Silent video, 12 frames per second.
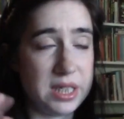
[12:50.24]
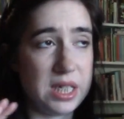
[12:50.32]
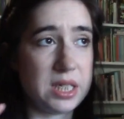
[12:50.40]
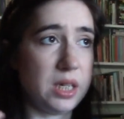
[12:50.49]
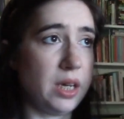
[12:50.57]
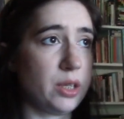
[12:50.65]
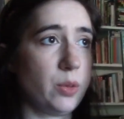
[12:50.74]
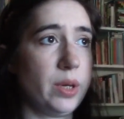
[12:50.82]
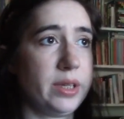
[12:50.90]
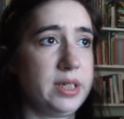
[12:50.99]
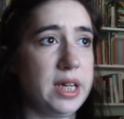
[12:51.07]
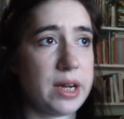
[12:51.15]
is another one
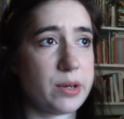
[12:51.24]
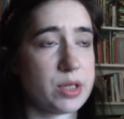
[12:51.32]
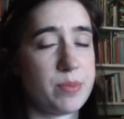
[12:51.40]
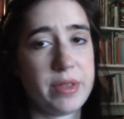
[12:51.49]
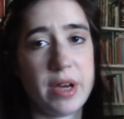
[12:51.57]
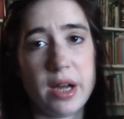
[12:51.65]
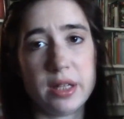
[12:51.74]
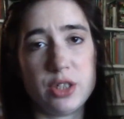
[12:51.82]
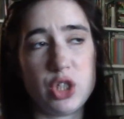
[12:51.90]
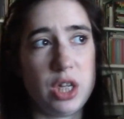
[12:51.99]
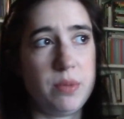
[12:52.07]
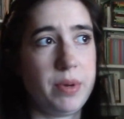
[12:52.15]
that tackles
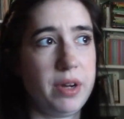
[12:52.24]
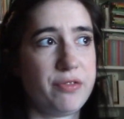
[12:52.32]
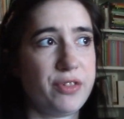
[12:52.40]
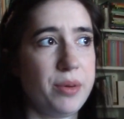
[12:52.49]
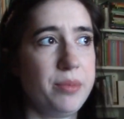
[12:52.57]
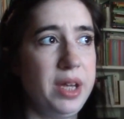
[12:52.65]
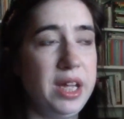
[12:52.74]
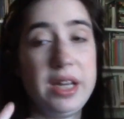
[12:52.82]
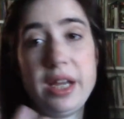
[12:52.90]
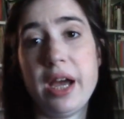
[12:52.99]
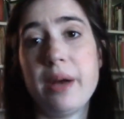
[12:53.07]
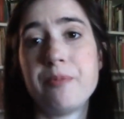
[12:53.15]
mythology, but from
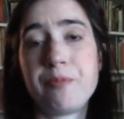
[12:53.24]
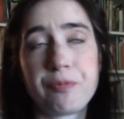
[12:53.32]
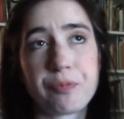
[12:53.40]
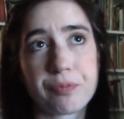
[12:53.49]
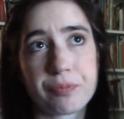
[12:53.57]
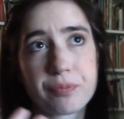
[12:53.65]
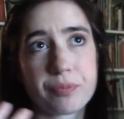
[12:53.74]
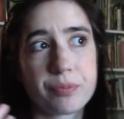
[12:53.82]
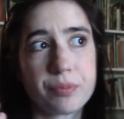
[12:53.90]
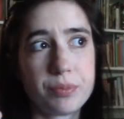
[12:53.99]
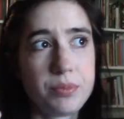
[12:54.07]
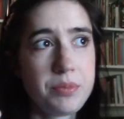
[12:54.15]
India.
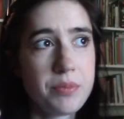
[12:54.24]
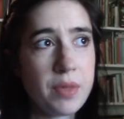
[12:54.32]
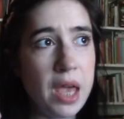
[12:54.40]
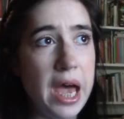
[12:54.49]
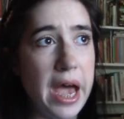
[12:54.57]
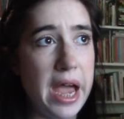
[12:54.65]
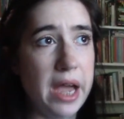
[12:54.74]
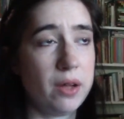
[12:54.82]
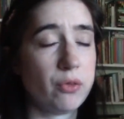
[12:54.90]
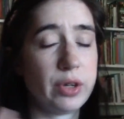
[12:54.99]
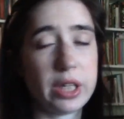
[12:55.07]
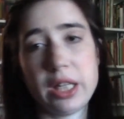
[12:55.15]
I
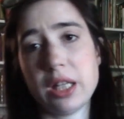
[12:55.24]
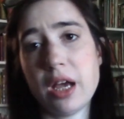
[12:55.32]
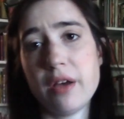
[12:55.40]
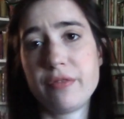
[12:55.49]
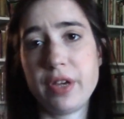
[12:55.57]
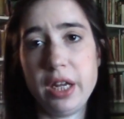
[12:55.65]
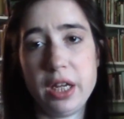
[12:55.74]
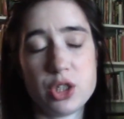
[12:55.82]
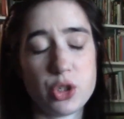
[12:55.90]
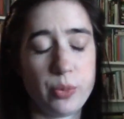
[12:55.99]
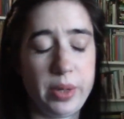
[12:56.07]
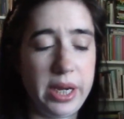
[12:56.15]
really love getting
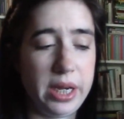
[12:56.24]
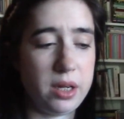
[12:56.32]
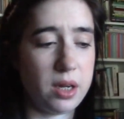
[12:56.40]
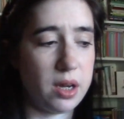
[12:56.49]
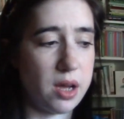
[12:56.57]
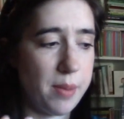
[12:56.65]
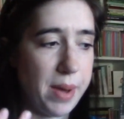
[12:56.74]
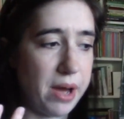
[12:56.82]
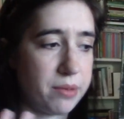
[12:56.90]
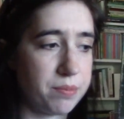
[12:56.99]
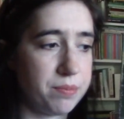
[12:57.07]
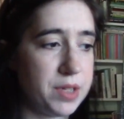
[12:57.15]
to read
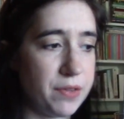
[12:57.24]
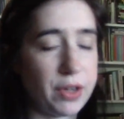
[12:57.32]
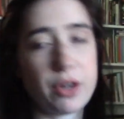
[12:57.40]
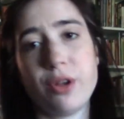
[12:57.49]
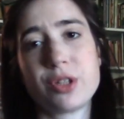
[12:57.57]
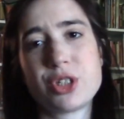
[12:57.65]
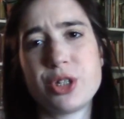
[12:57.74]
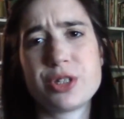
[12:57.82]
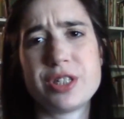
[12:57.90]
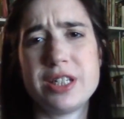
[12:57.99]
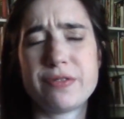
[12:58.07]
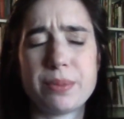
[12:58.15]
about different cultures
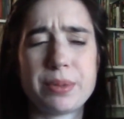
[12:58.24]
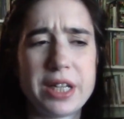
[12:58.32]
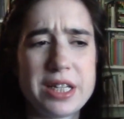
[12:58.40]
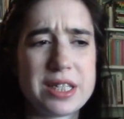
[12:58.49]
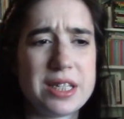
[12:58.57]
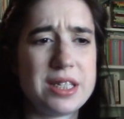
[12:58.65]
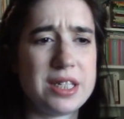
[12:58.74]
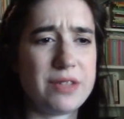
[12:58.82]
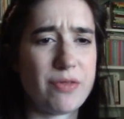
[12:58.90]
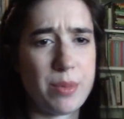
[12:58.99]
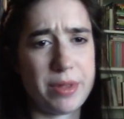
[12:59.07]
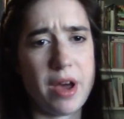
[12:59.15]
and different places and
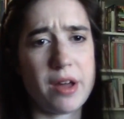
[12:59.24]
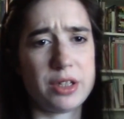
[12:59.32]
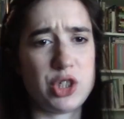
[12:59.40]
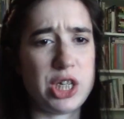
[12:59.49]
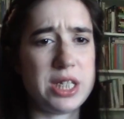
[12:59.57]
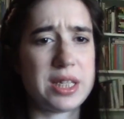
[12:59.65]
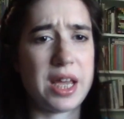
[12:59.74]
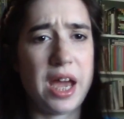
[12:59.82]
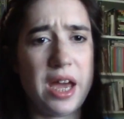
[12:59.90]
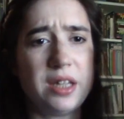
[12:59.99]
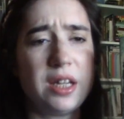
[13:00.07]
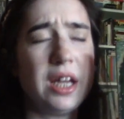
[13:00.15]
different mythologies,
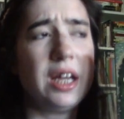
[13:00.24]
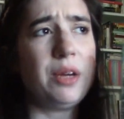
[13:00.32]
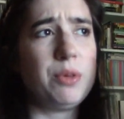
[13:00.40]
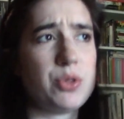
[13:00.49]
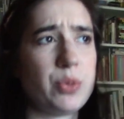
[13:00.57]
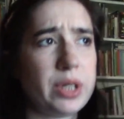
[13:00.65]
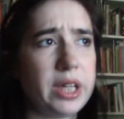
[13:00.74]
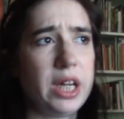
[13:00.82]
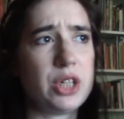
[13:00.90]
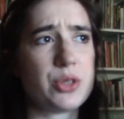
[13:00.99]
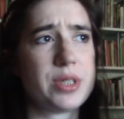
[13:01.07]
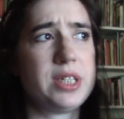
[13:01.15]
and it was really
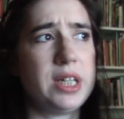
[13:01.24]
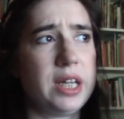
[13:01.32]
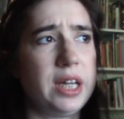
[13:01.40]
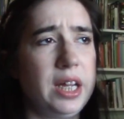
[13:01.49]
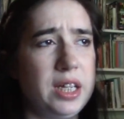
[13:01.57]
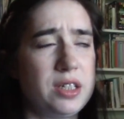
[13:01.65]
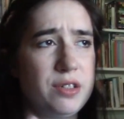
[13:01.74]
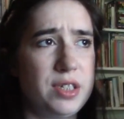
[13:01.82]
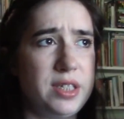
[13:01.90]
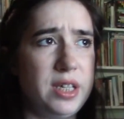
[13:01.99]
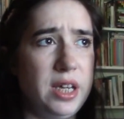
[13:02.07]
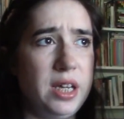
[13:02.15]
interesting getting to
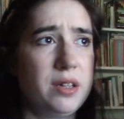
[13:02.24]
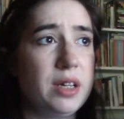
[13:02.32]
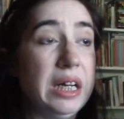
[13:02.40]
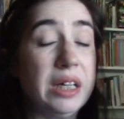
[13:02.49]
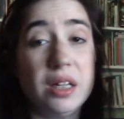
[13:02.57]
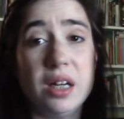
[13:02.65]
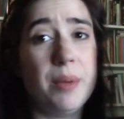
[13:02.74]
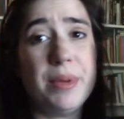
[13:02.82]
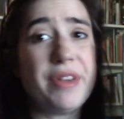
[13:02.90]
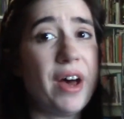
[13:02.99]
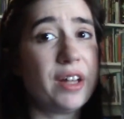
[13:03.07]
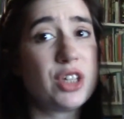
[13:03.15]
see a
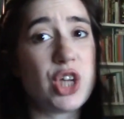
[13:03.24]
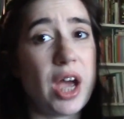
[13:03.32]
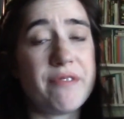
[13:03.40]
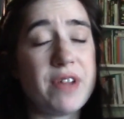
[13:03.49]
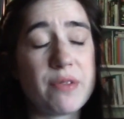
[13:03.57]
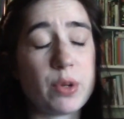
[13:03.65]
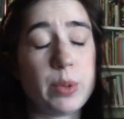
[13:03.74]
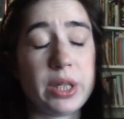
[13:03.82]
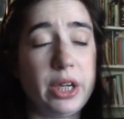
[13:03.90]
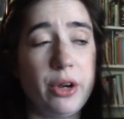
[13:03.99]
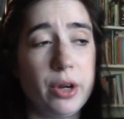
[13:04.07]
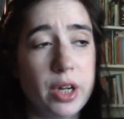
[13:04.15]
mythology I've never
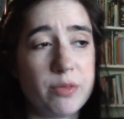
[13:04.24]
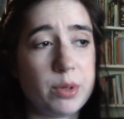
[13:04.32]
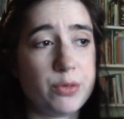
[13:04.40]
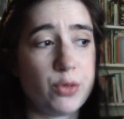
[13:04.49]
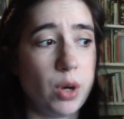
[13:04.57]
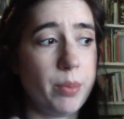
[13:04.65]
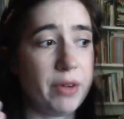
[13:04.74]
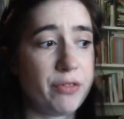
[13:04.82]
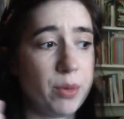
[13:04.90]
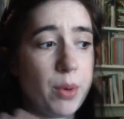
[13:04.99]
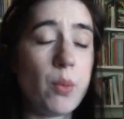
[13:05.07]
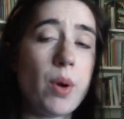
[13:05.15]
really heard of before,
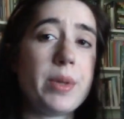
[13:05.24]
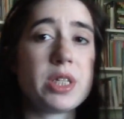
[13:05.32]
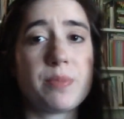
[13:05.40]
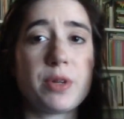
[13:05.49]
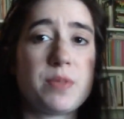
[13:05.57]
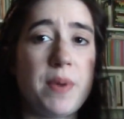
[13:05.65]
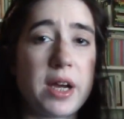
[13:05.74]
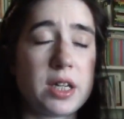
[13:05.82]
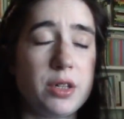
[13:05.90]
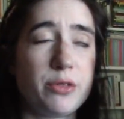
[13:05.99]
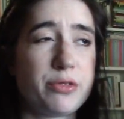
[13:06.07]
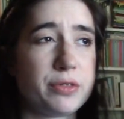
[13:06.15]
from a woman's
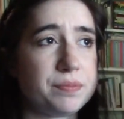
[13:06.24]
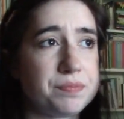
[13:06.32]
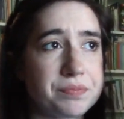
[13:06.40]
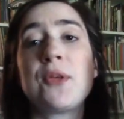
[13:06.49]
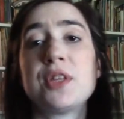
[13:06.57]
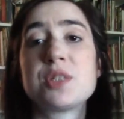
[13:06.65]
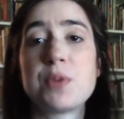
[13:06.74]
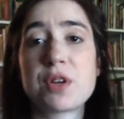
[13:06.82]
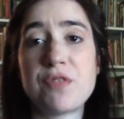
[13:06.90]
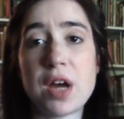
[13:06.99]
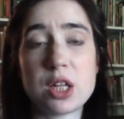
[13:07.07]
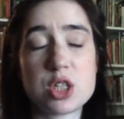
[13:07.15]
perspective. This book
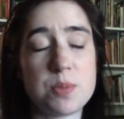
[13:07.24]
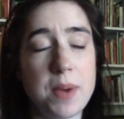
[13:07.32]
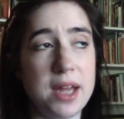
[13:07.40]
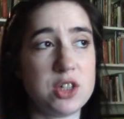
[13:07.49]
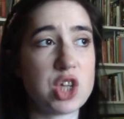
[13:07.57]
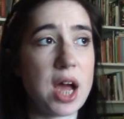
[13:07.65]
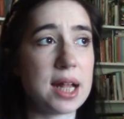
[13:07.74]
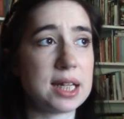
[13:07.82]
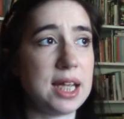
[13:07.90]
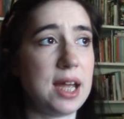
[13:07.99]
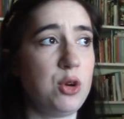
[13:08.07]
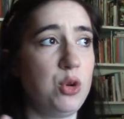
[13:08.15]
follows
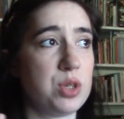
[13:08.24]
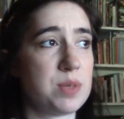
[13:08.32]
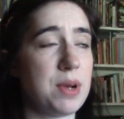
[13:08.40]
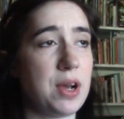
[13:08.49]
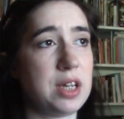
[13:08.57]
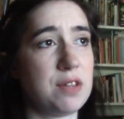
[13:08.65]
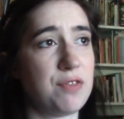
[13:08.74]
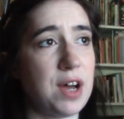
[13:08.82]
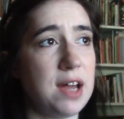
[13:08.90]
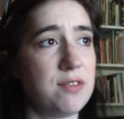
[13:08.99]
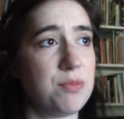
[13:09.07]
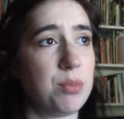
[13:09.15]
Panchali, who is married to
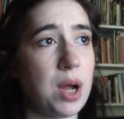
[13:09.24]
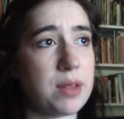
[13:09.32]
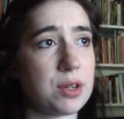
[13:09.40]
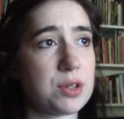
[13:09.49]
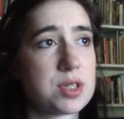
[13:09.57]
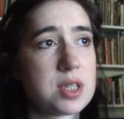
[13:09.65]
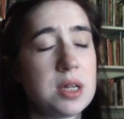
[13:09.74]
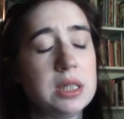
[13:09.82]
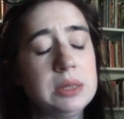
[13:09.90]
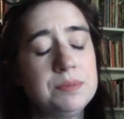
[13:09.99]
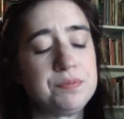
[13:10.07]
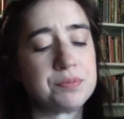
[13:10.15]
five brothers,
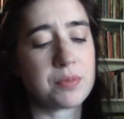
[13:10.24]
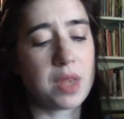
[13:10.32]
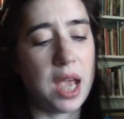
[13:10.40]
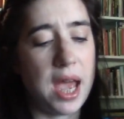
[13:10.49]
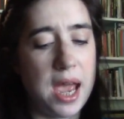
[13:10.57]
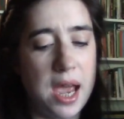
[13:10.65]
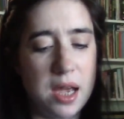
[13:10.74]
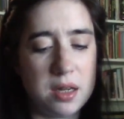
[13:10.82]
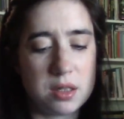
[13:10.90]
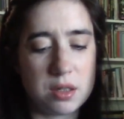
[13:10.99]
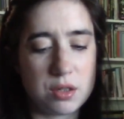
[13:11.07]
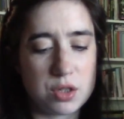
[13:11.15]
and
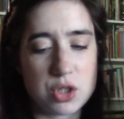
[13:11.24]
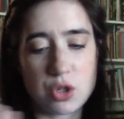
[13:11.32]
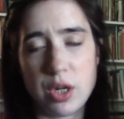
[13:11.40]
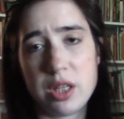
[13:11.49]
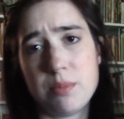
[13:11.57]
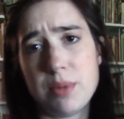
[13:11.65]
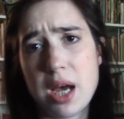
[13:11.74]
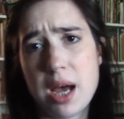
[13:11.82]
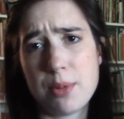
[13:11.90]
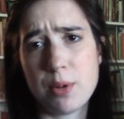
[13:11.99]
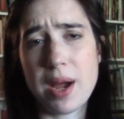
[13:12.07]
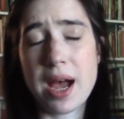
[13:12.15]
the story of the
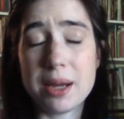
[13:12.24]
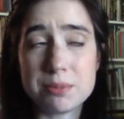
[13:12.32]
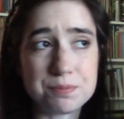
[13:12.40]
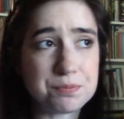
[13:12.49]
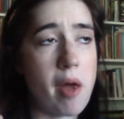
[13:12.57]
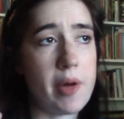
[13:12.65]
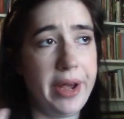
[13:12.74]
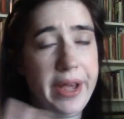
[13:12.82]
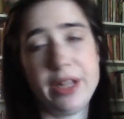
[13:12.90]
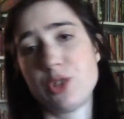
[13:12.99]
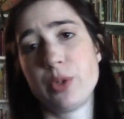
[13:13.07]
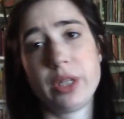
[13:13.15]
Mahabharata,
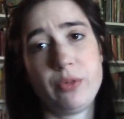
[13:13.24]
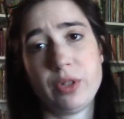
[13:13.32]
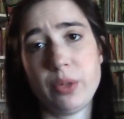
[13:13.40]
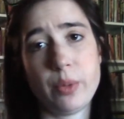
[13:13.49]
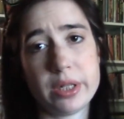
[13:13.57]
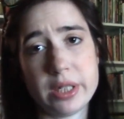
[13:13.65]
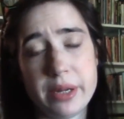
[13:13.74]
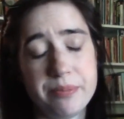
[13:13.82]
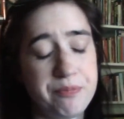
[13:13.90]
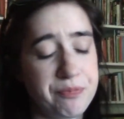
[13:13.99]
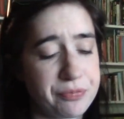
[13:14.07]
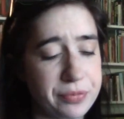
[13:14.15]
and it's really, really well done.
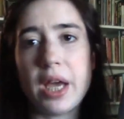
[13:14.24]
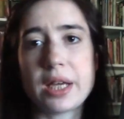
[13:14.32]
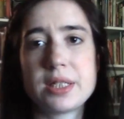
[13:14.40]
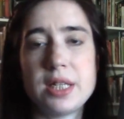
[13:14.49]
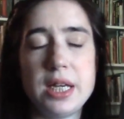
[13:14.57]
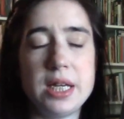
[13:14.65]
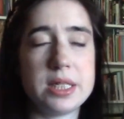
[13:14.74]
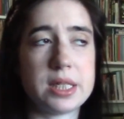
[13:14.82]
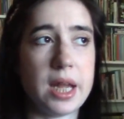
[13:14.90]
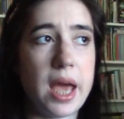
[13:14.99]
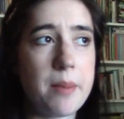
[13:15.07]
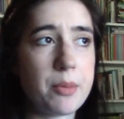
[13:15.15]
Next is An
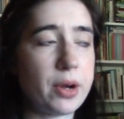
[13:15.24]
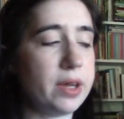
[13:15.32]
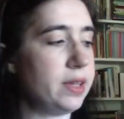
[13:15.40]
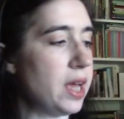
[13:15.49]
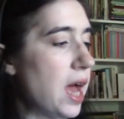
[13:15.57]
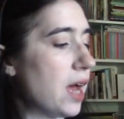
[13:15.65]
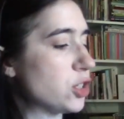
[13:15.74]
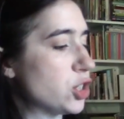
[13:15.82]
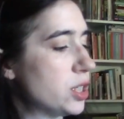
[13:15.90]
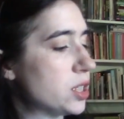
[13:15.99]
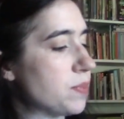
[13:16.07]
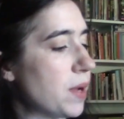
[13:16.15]
Ember in the
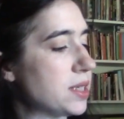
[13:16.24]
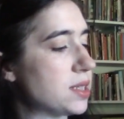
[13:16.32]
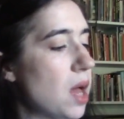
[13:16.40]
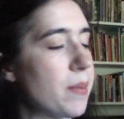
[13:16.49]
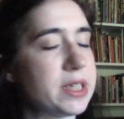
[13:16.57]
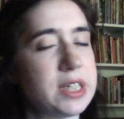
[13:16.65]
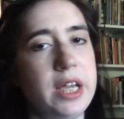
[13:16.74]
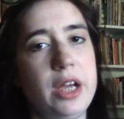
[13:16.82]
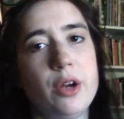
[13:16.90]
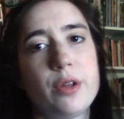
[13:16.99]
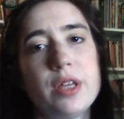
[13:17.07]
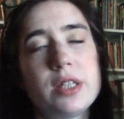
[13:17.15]
Ashes by Saba
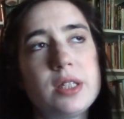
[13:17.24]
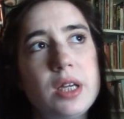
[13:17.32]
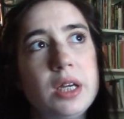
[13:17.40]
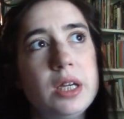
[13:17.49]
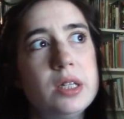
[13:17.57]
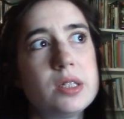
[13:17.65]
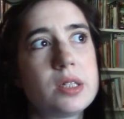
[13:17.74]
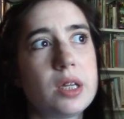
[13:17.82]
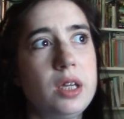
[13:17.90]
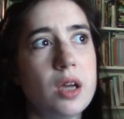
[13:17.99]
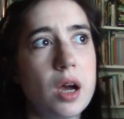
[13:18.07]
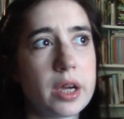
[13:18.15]
Tahir. This is
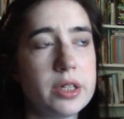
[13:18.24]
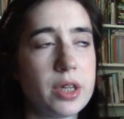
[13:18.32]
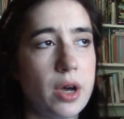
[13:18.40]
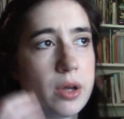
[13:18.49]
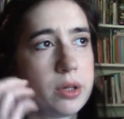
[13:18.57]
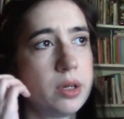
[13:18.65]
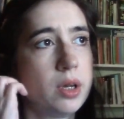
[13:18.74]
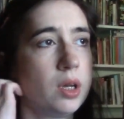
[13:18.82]
young adult